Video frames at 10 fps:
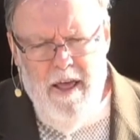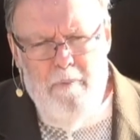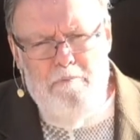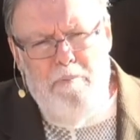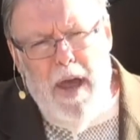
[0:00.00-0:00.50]

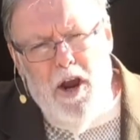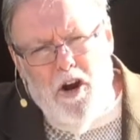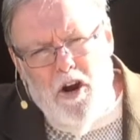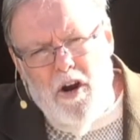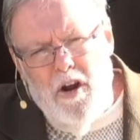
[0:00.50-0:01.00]

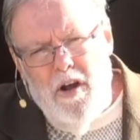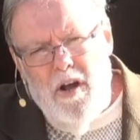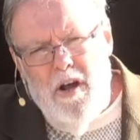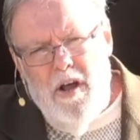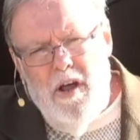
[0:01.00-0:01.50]
Bigger
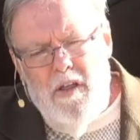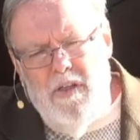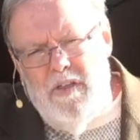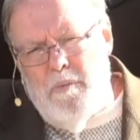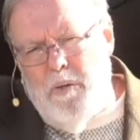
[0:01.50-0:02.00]

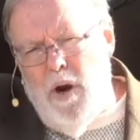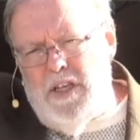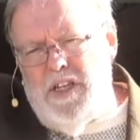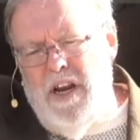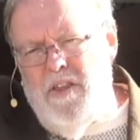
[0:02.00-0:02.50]
than the
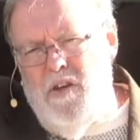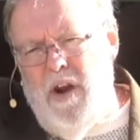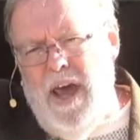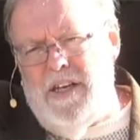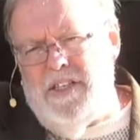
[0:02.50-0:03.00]
President of the
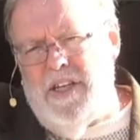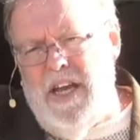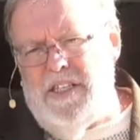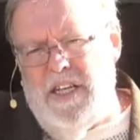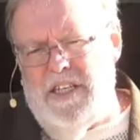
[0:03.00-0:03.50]
United
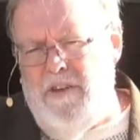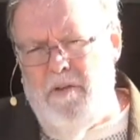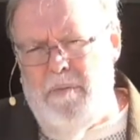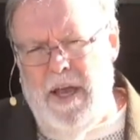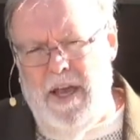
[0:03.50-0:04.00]
States has ever
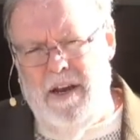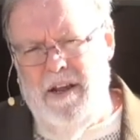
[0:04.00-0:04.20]
been.